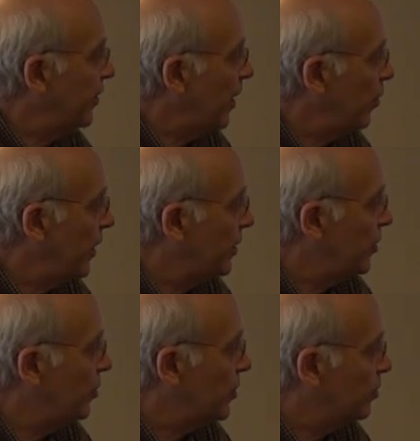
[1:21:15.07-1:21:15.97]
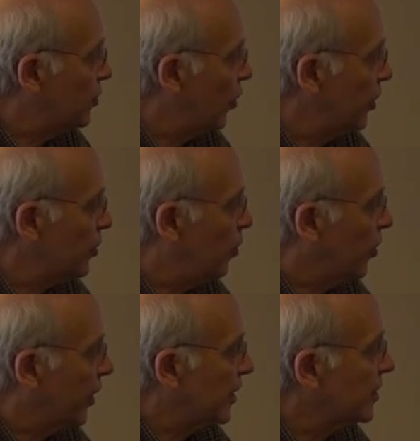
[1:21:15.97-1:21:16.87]
and they went to do some soils
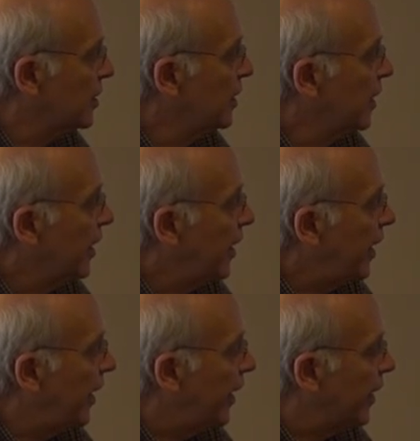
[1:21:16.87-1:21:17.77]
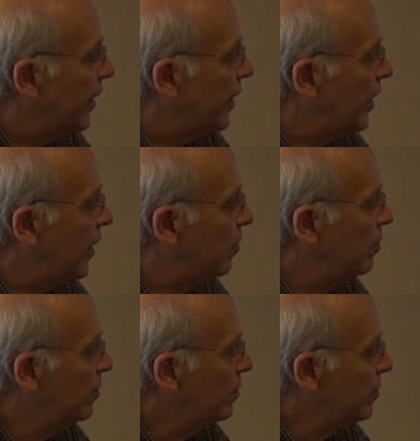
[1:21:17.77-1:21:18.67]
borings, and um,